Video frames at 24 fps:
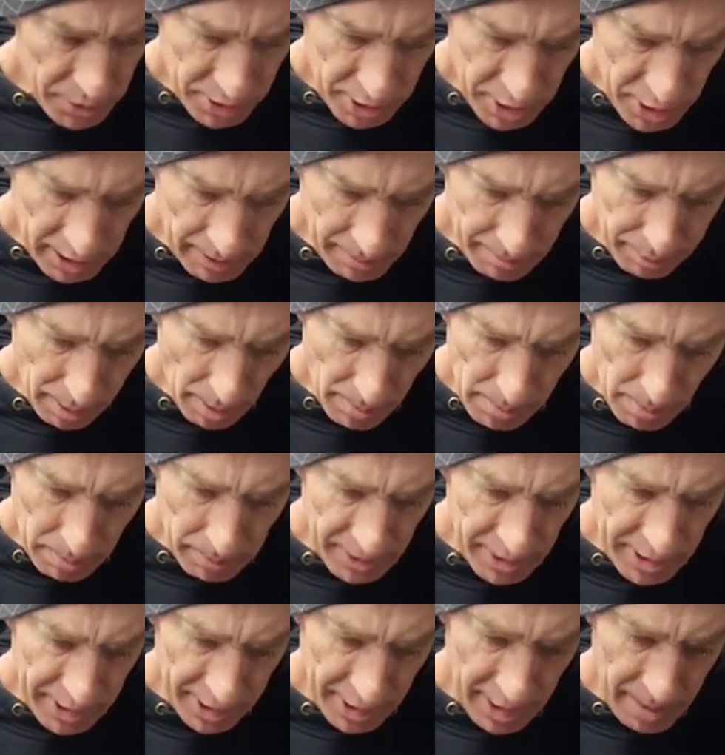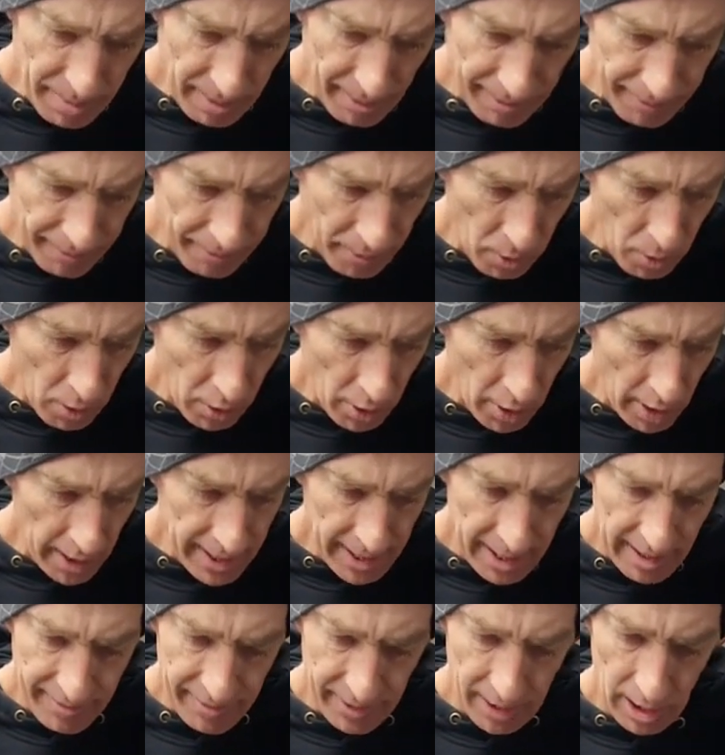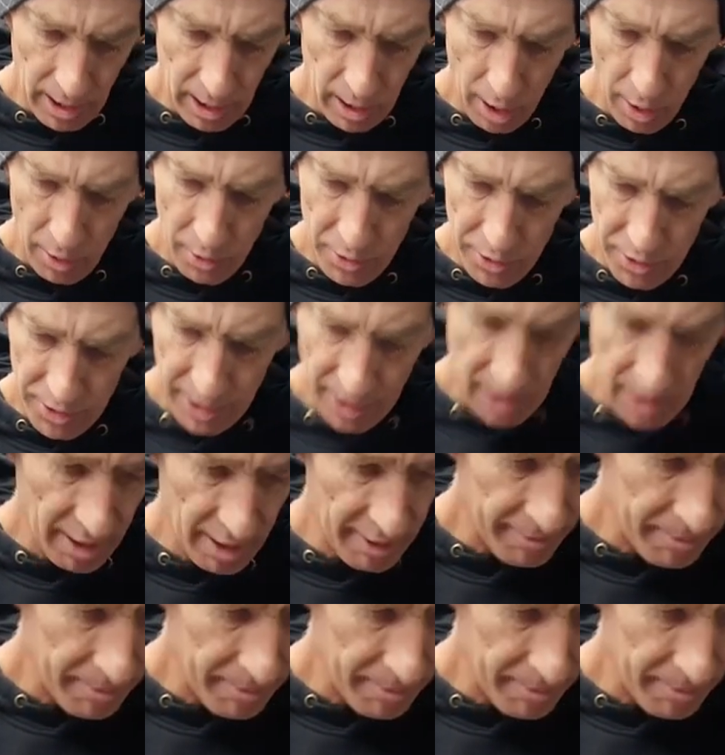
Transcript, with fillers: you can probably see before I even close the glove